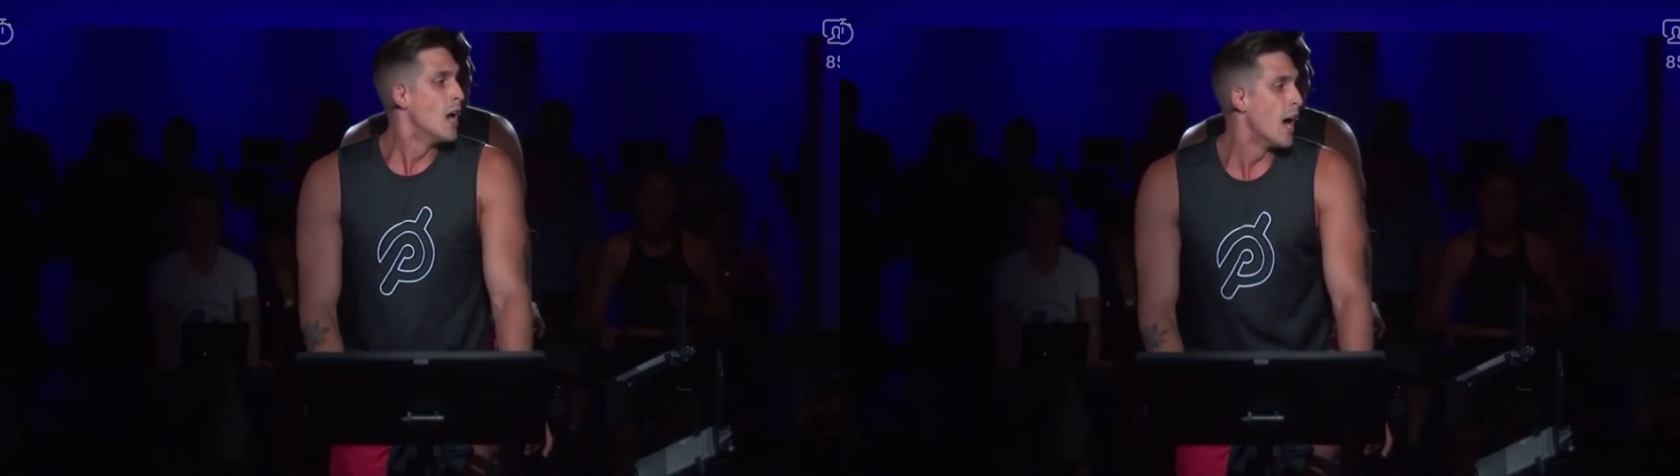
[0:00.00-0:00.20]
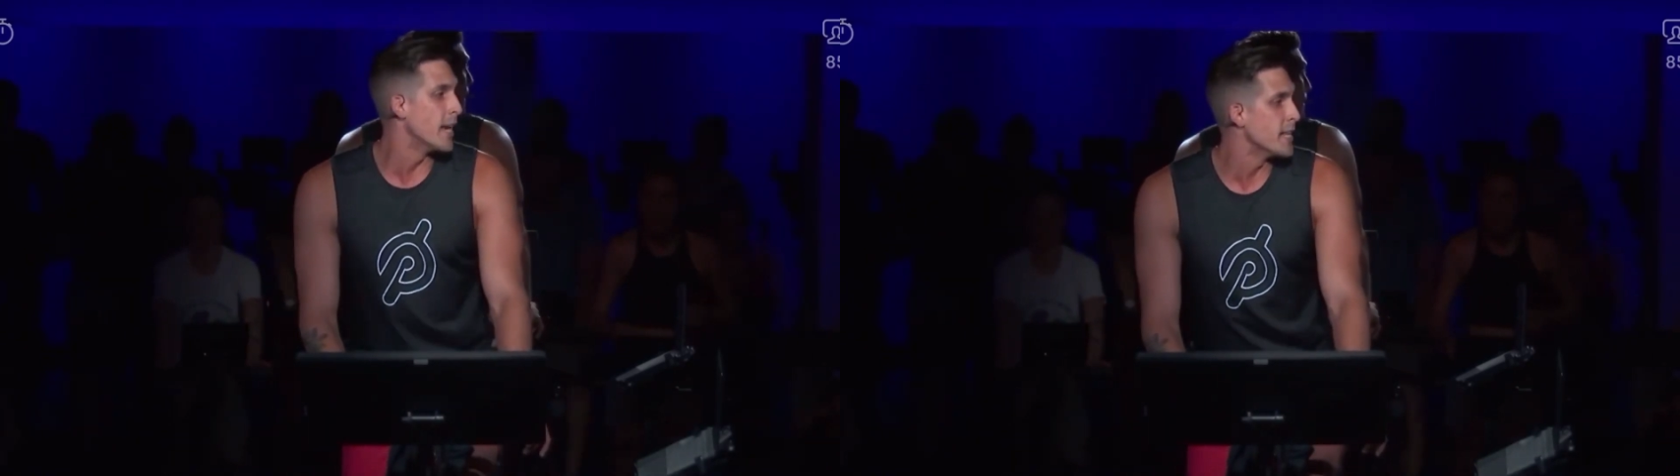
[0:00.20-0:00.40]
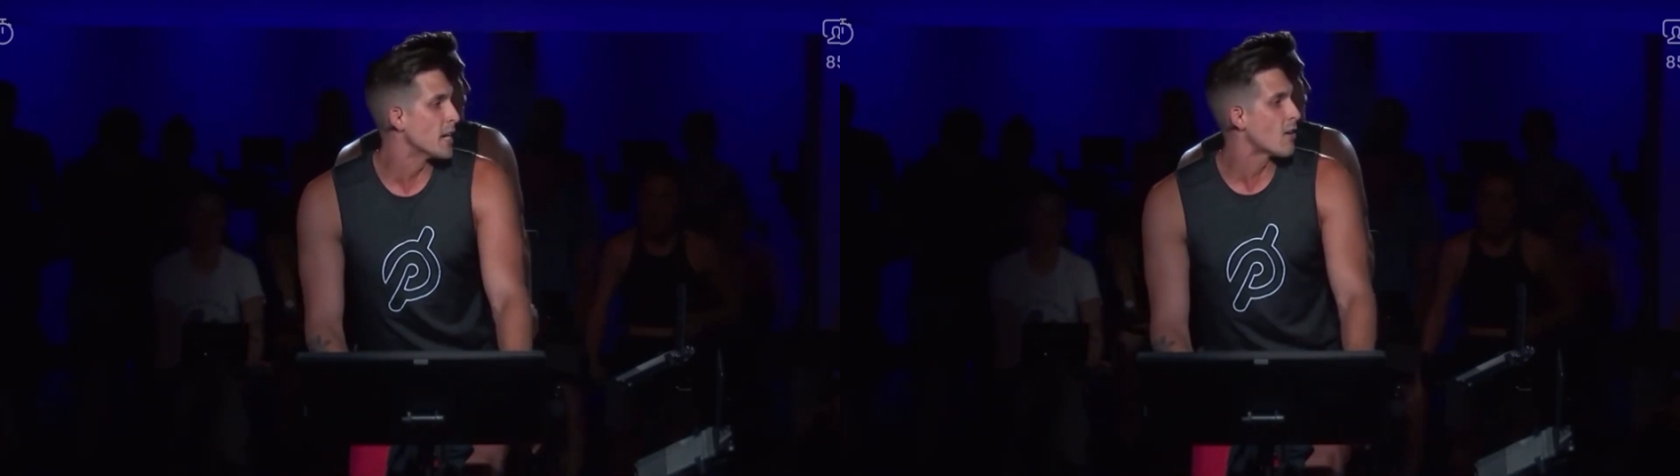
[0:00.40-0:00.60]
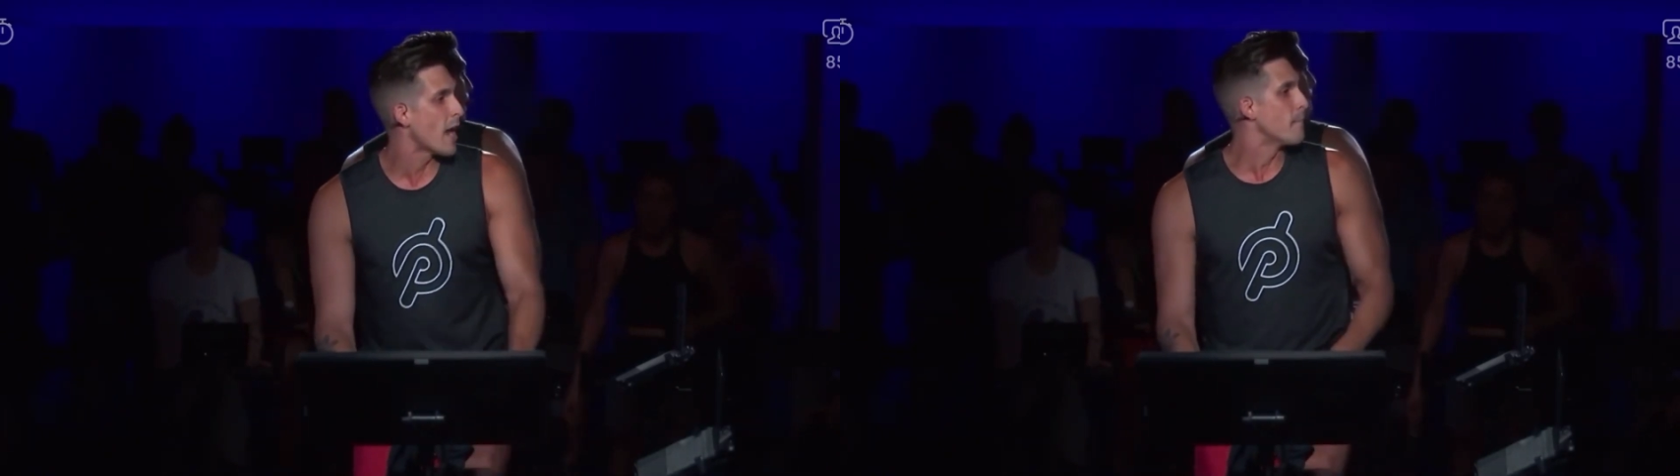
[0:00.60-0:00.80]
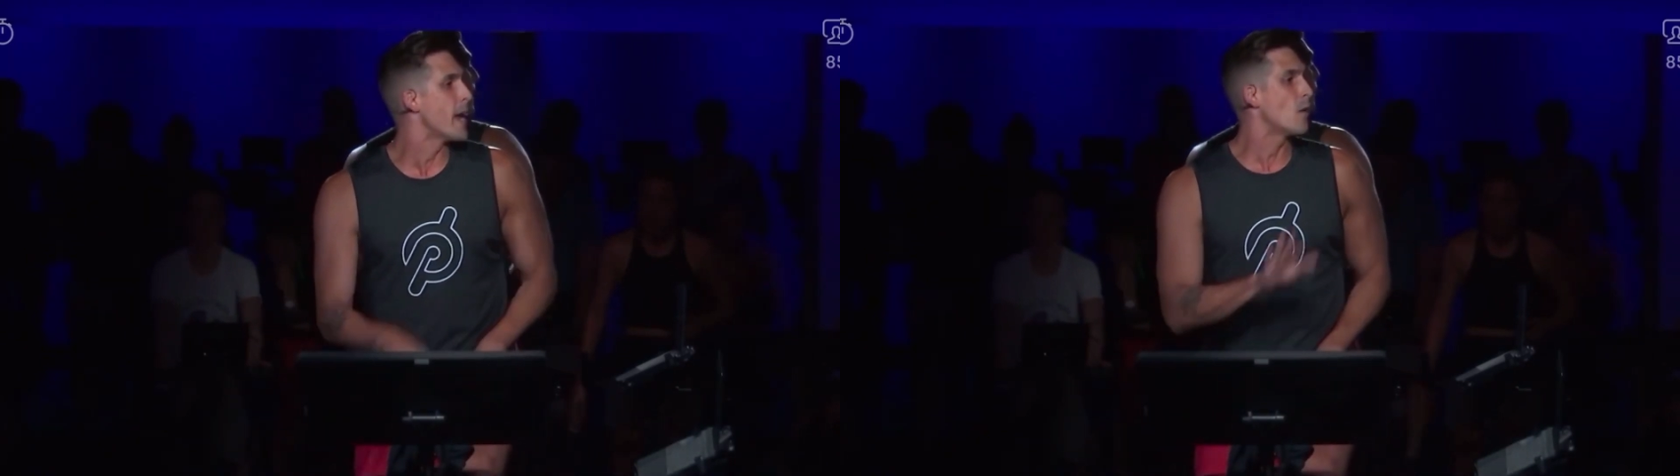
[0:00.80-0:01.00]
Honey, the
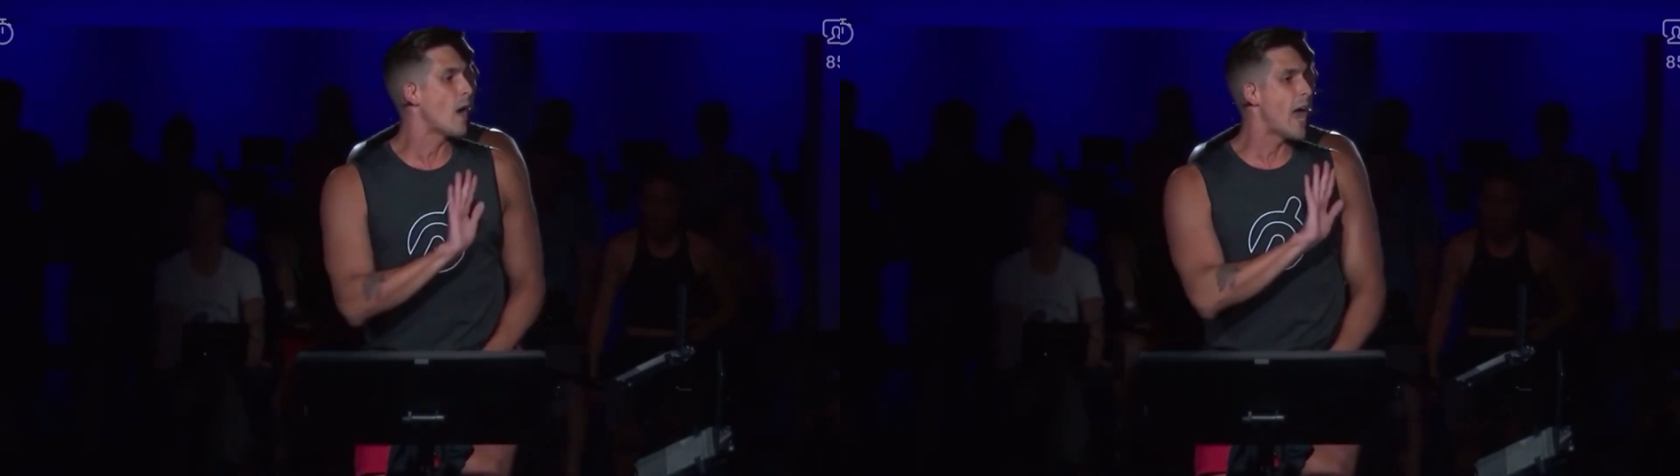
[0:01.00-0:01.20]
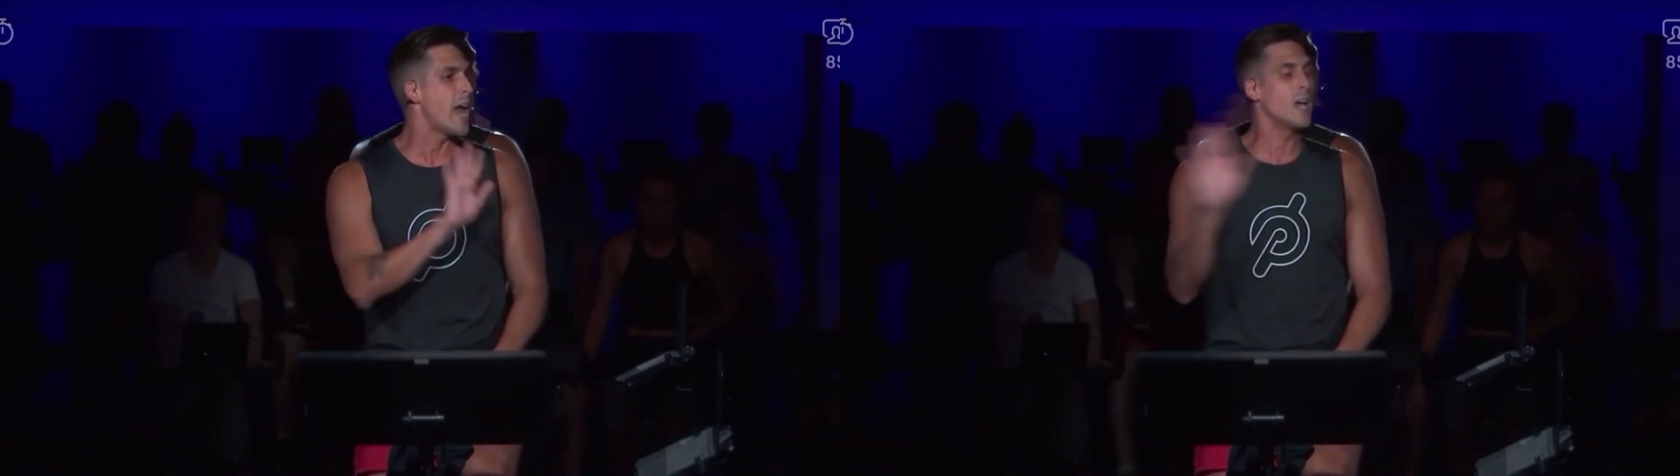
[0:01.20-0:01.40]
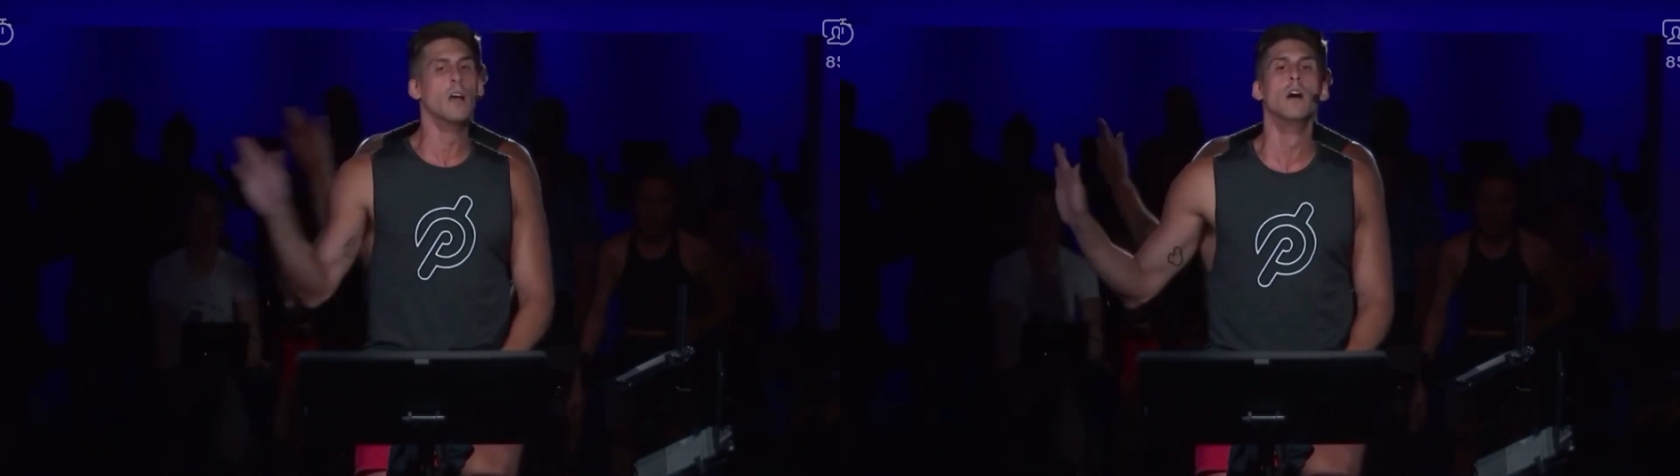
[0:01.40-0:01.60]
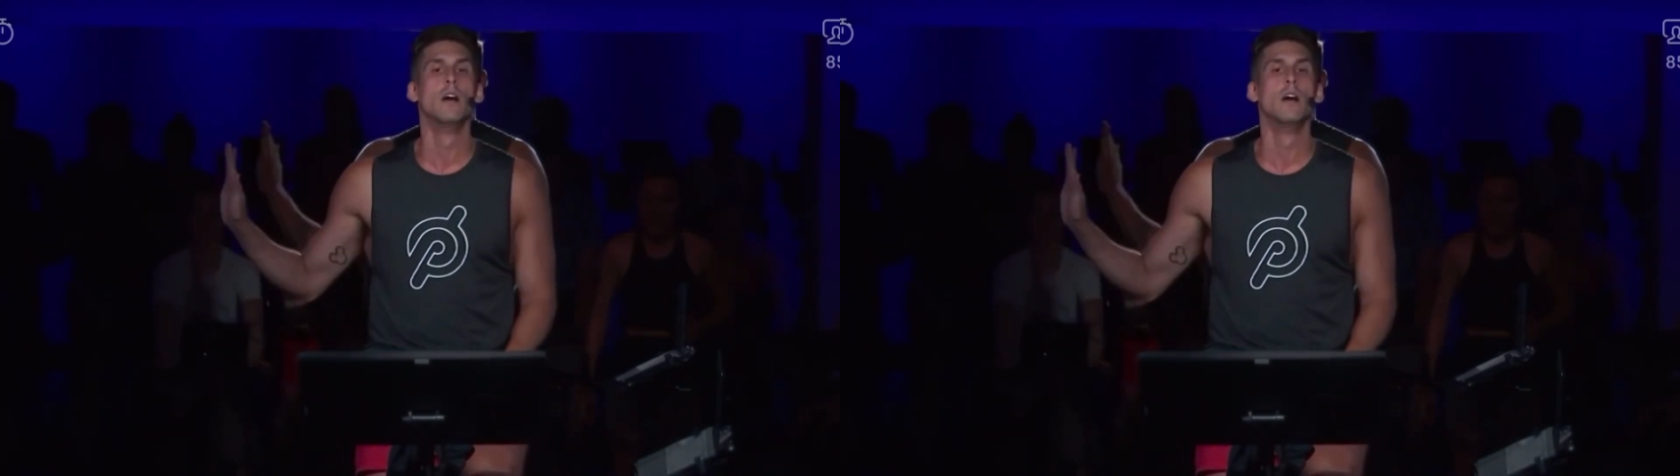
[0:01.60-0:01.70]
grand make way.